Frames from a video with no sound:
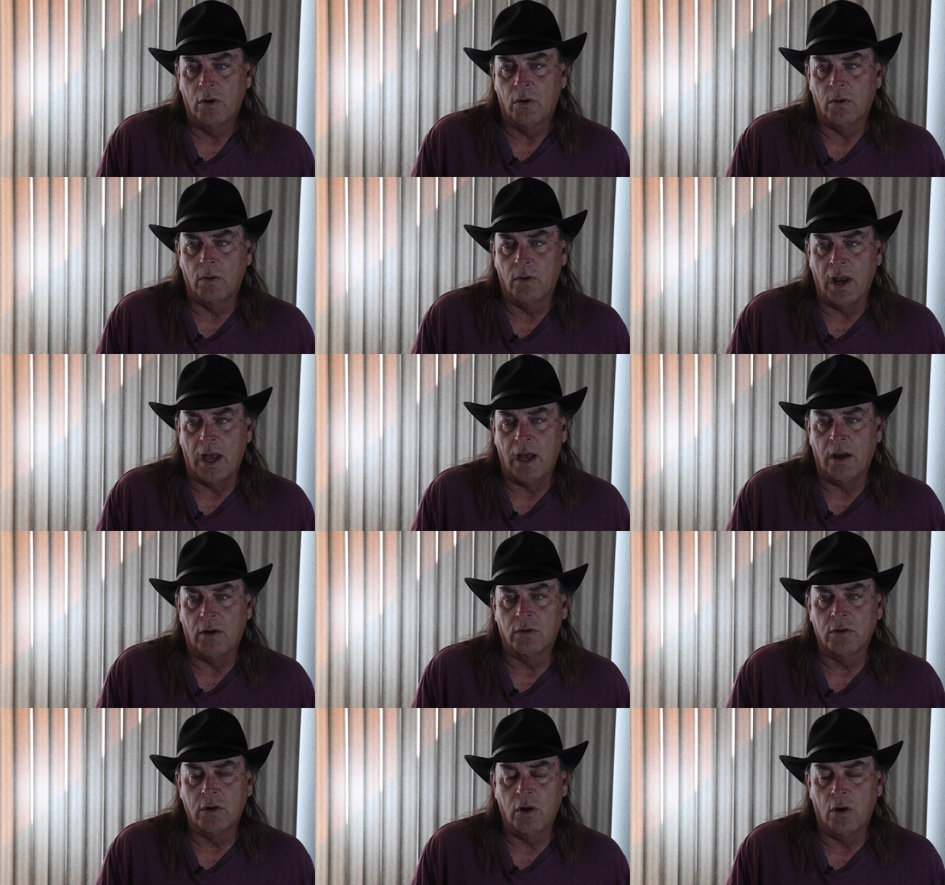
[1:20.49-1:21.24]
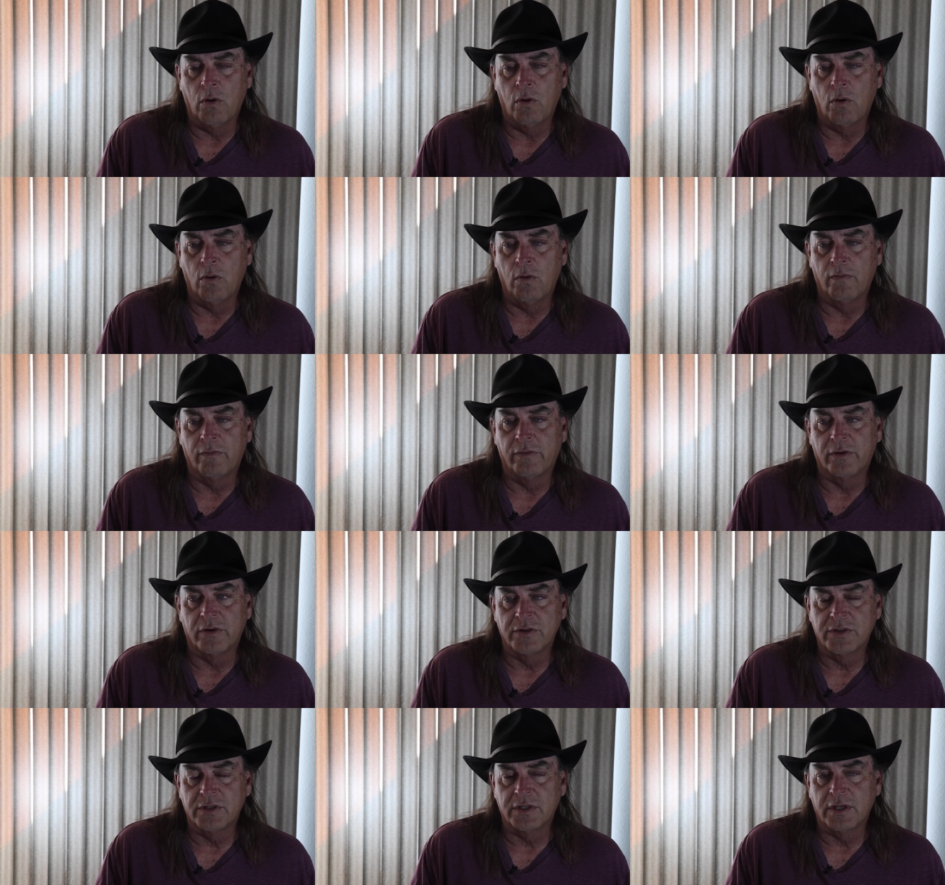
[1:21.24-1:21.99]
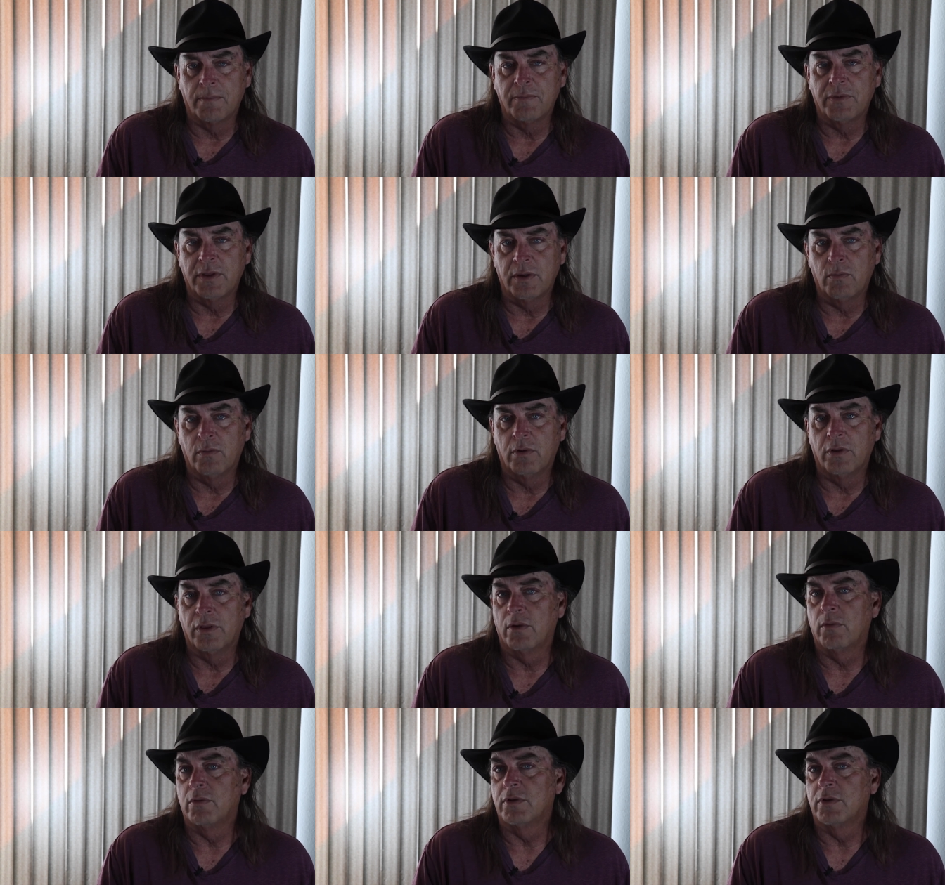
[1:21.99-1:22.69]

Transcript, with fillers: or alcove or something where there